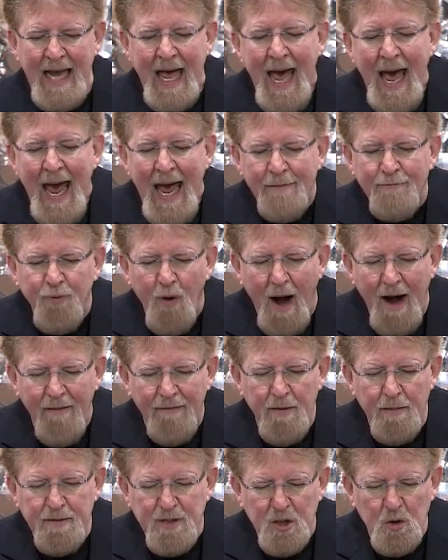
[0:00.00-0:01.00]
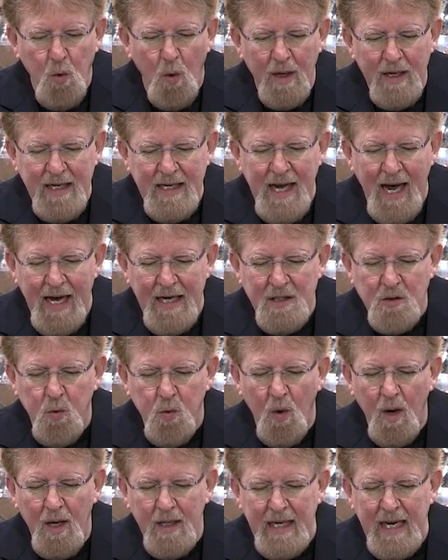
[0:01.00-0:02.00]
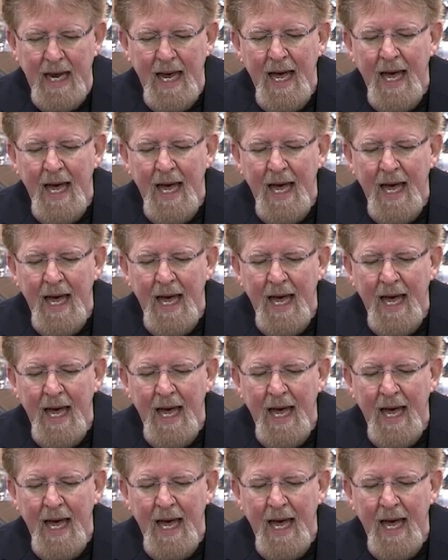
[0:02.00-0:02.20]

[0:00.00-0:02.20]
and Proverbs 29:20